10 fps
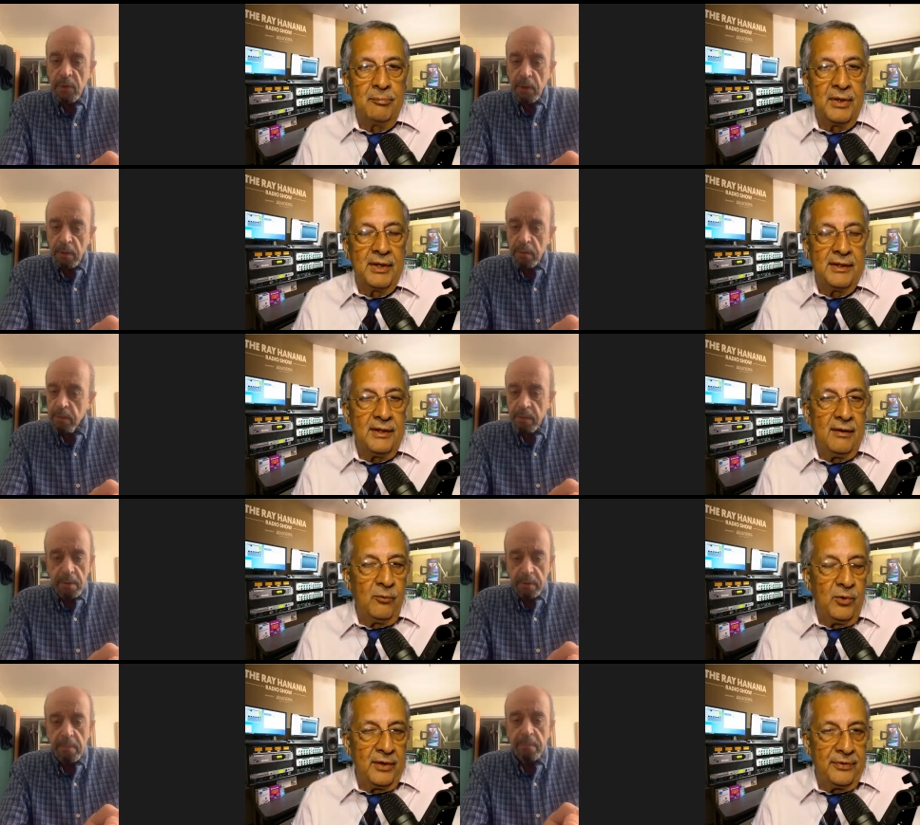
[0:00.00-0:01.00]
Speaker 1: But
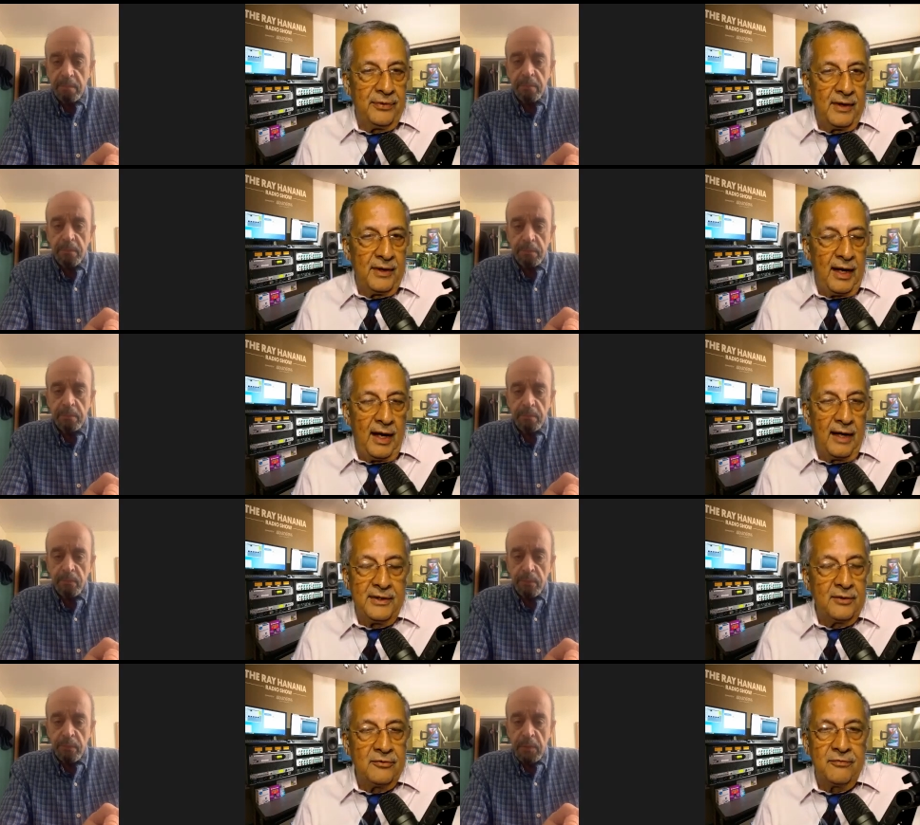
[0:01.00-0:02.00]
with, I, I
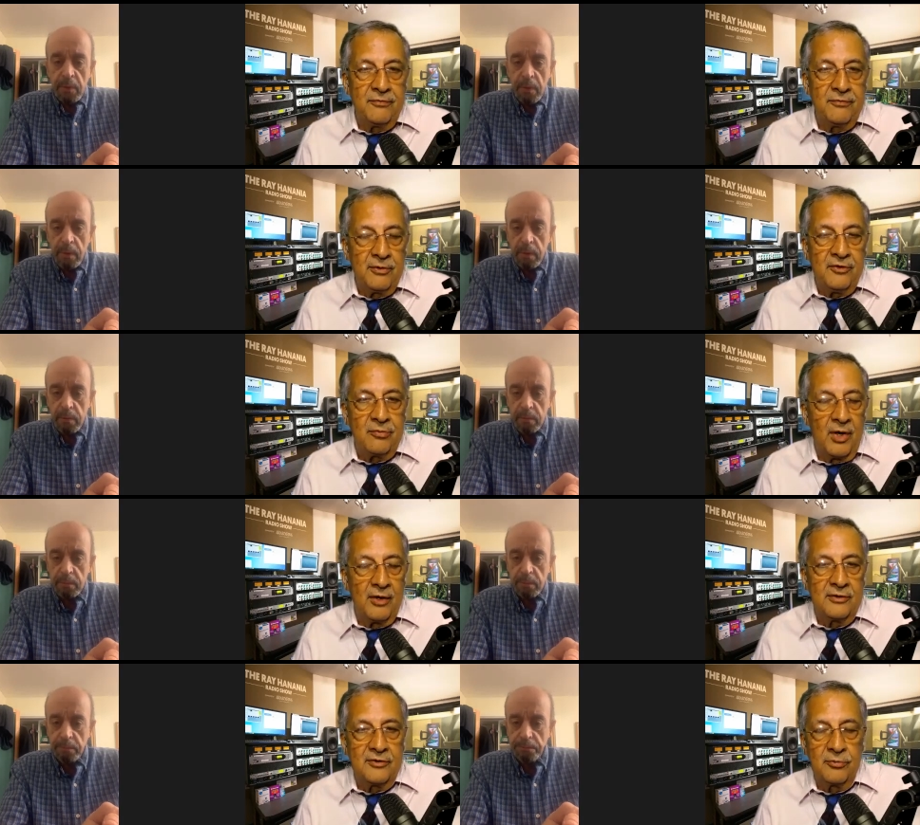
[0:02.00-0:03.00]
think it was very
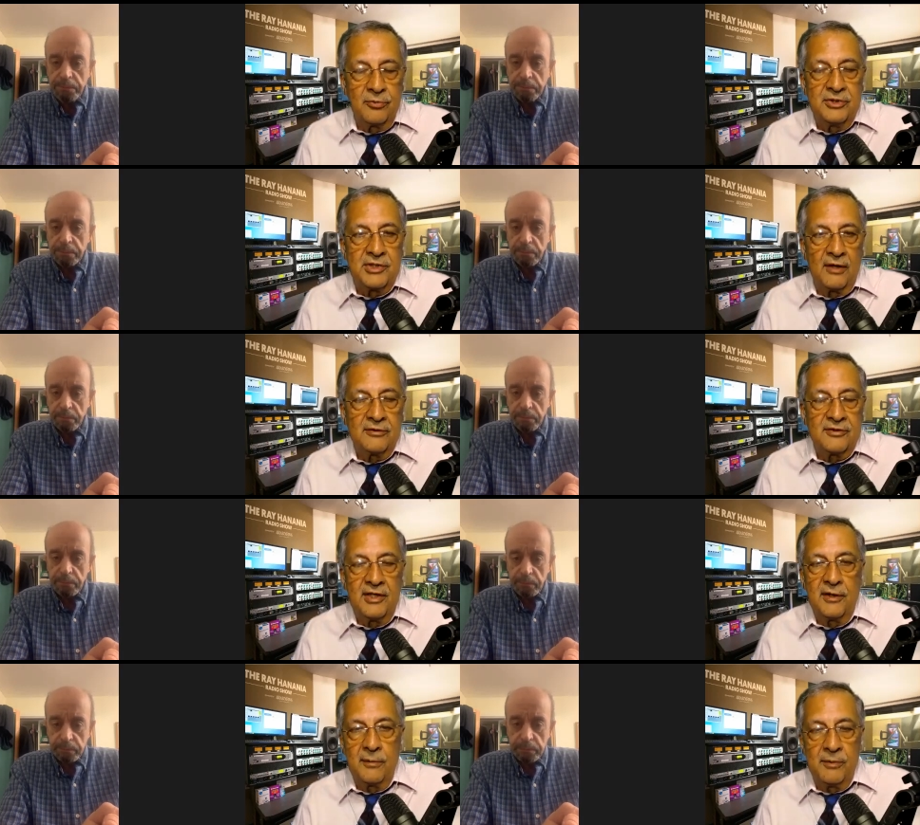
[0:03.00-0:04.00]
smart to reach out
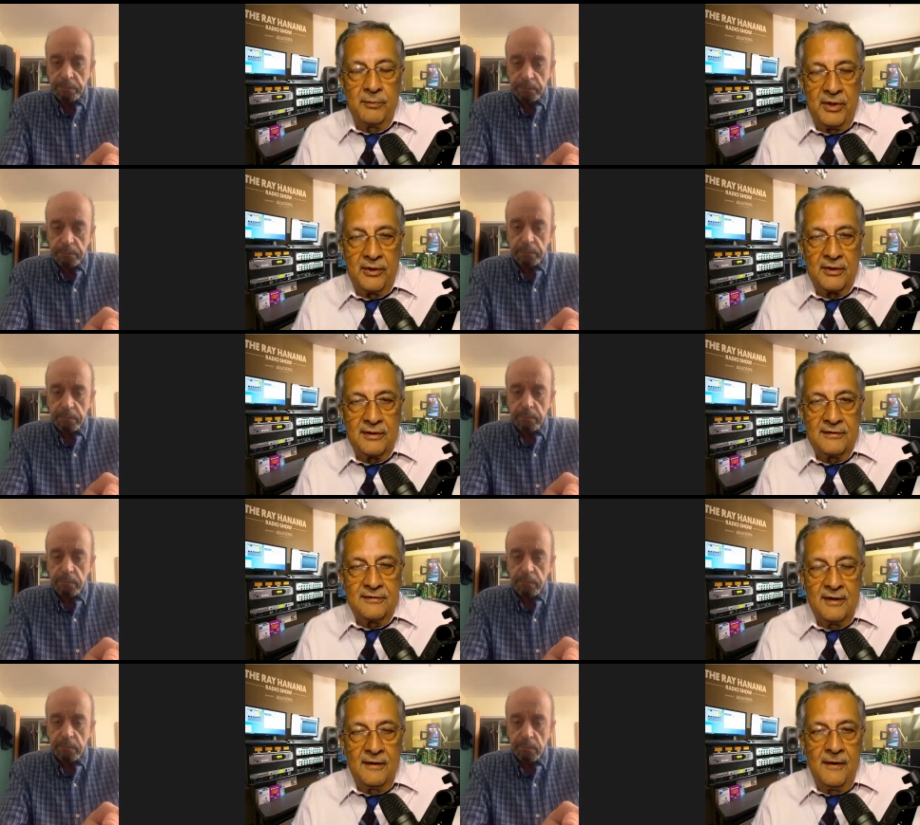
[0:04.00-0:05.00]
to Arab
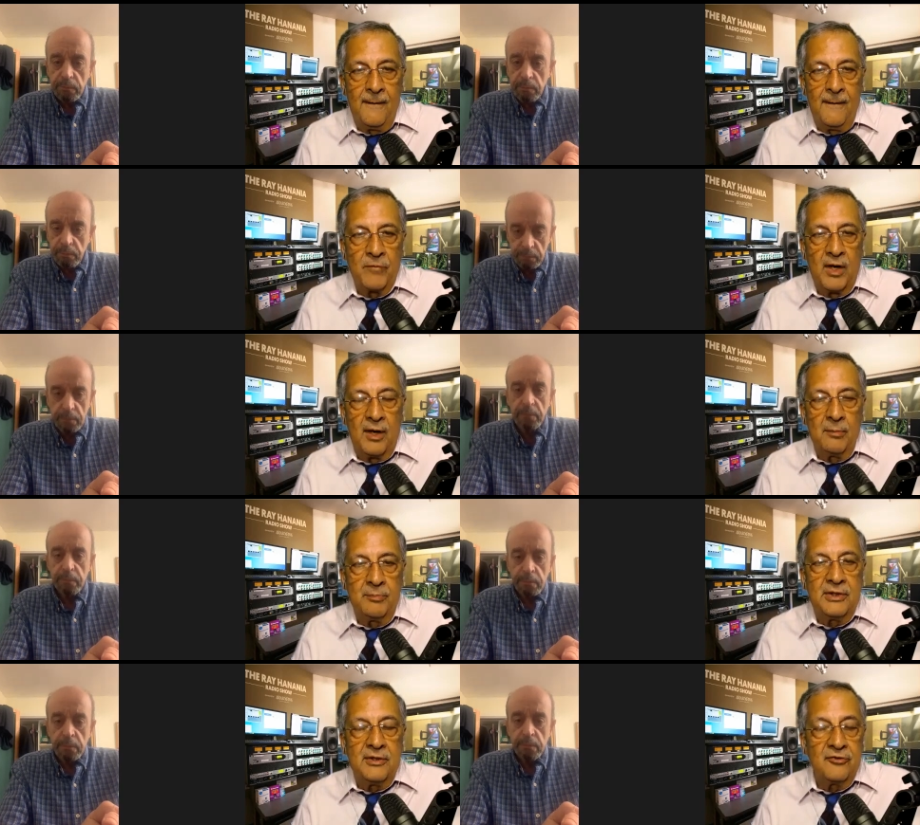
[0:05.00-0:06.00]
Americans uh,
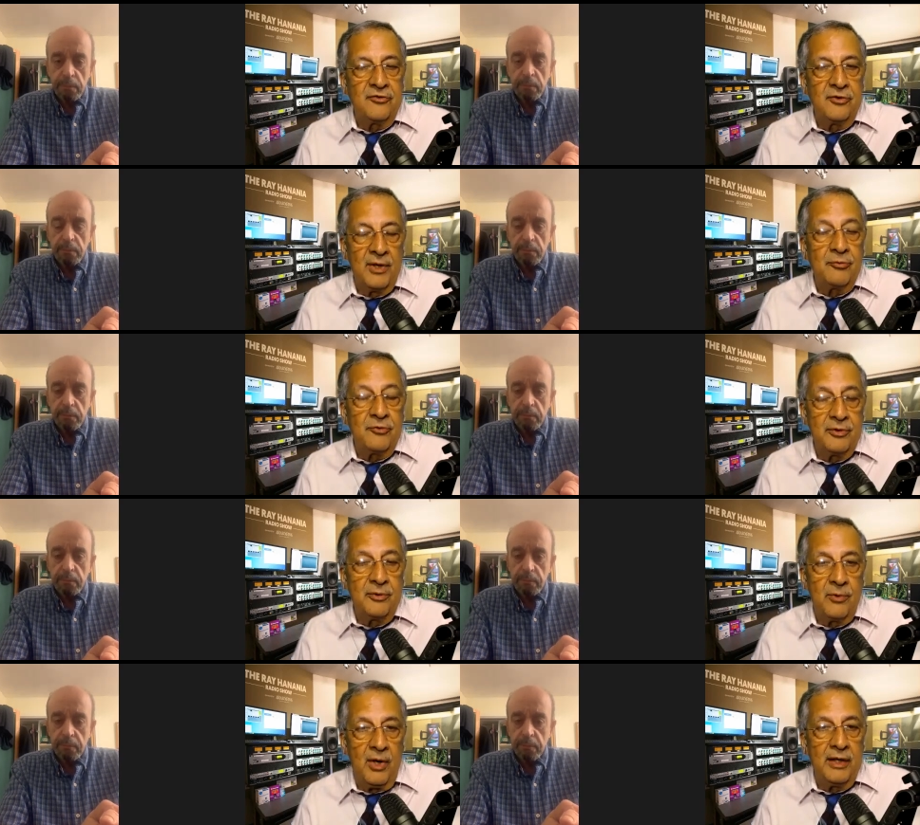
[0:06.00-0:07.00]
because you're
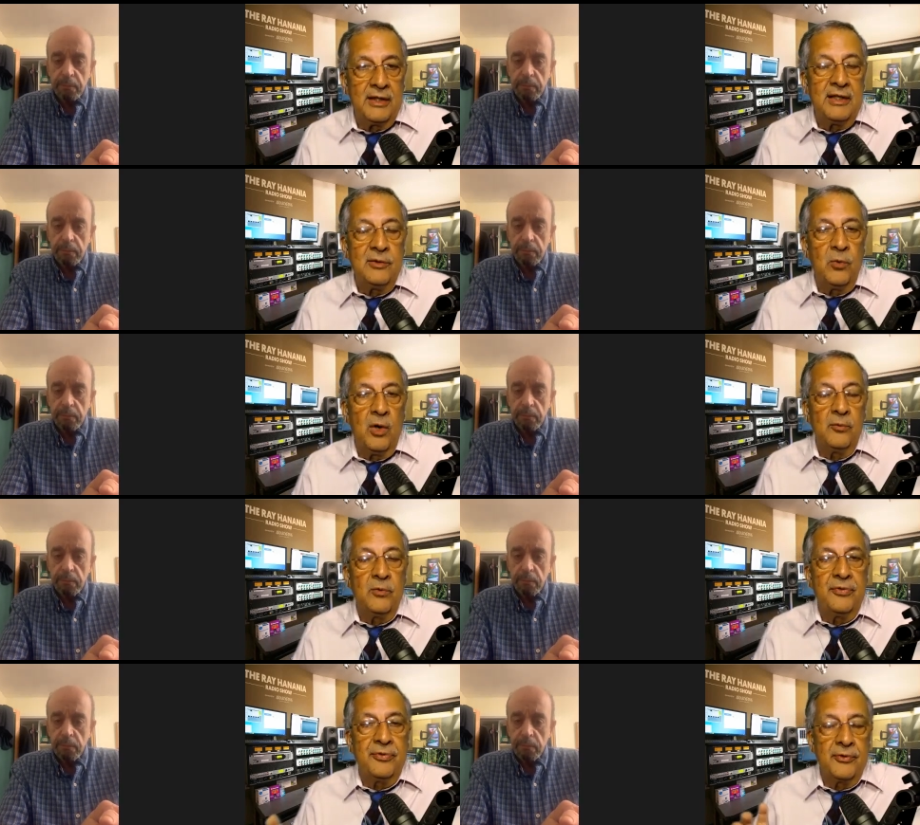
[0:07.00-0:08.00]
absolutely right. He won
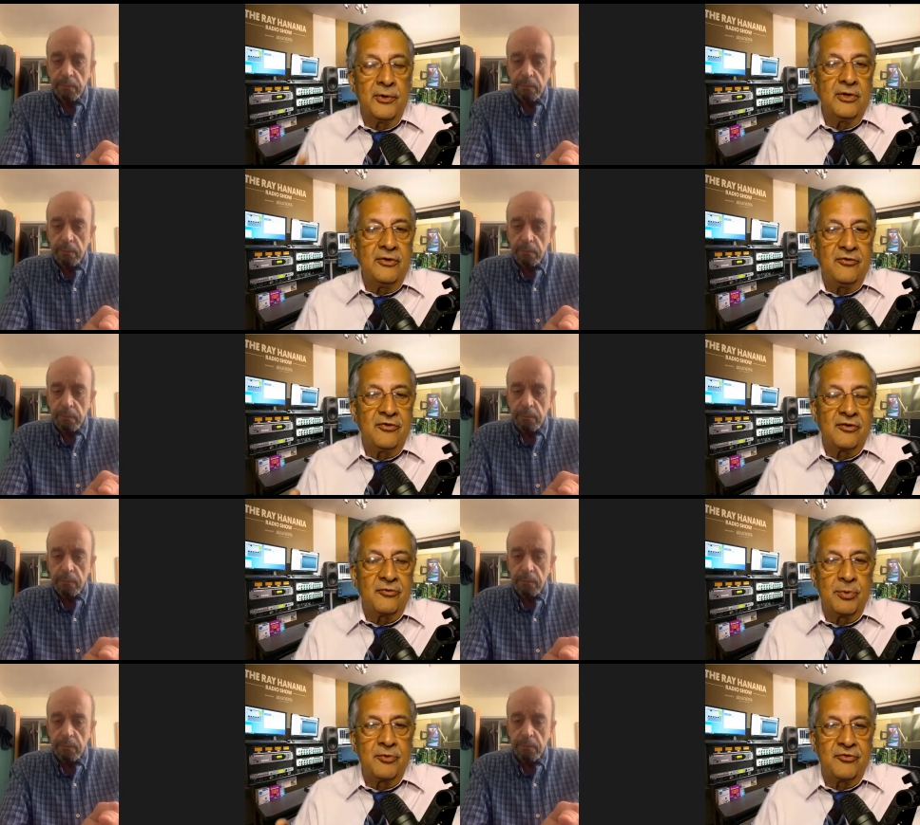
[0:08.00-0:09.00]
with
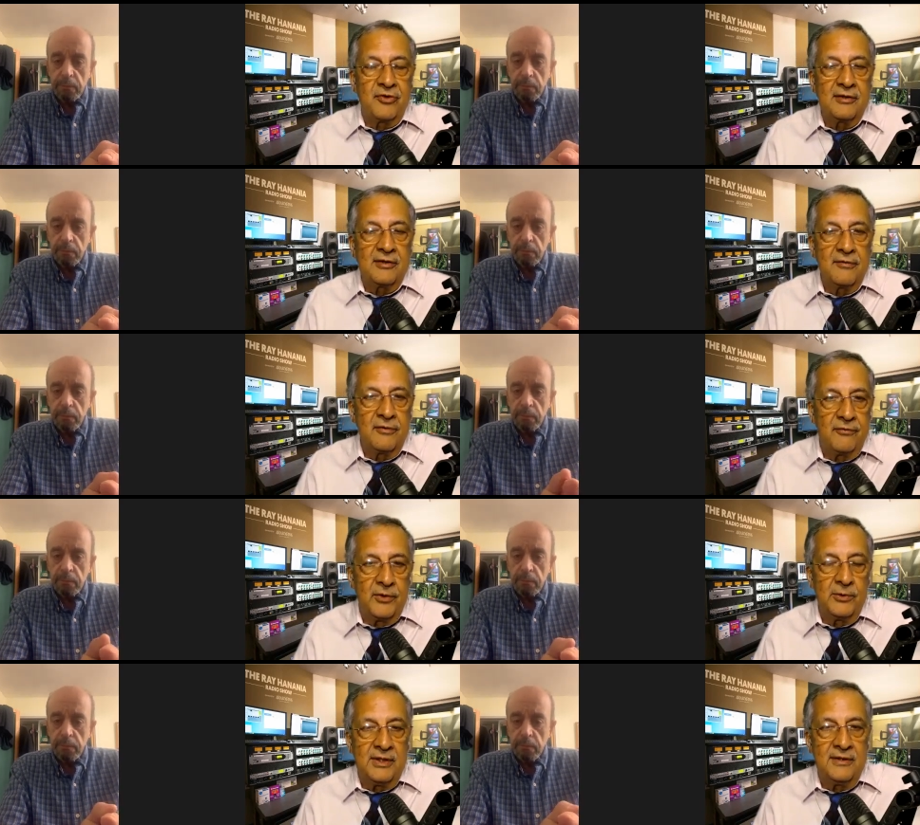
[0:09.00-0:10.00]
36% of the
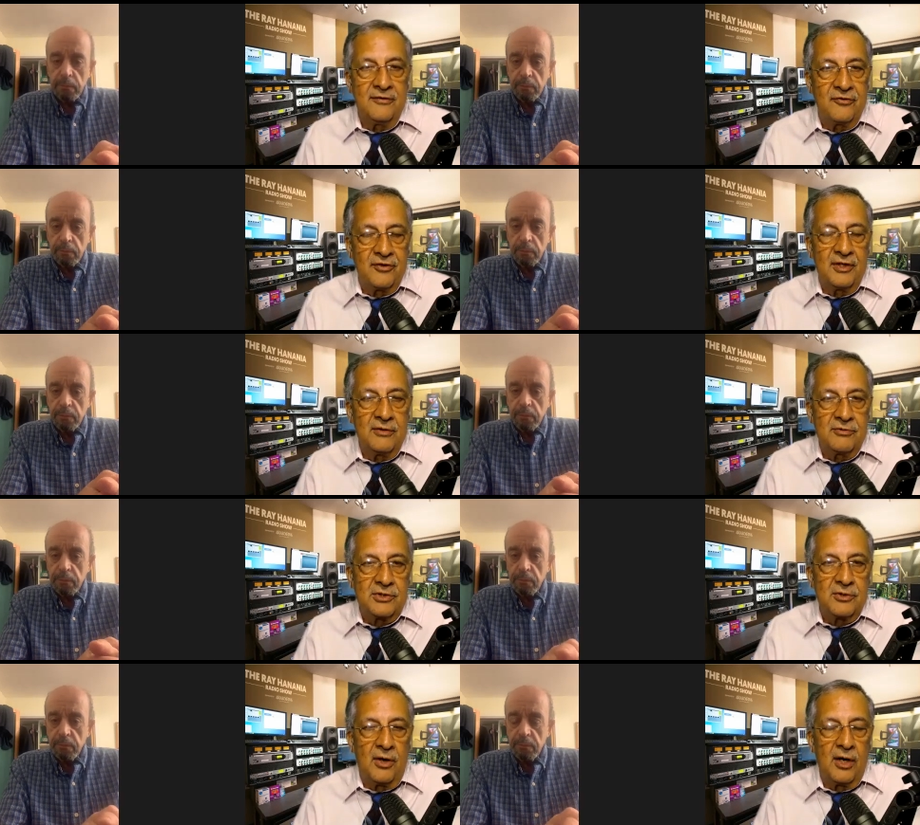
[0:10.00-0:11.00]
vote in the city of
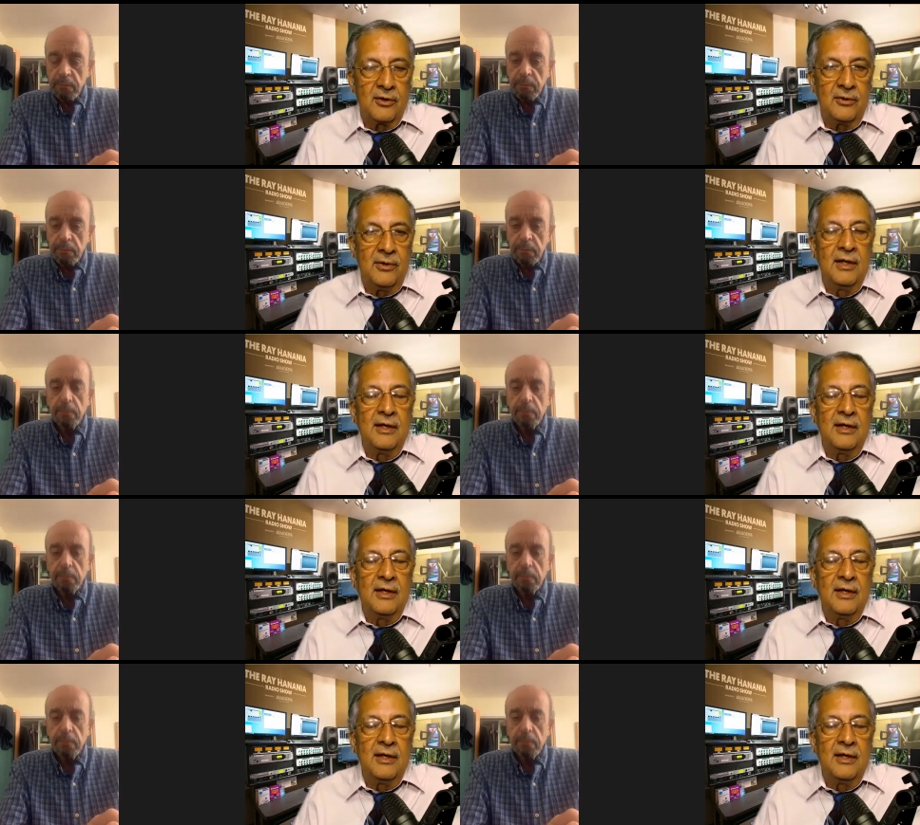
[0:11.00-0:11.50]
Chicago,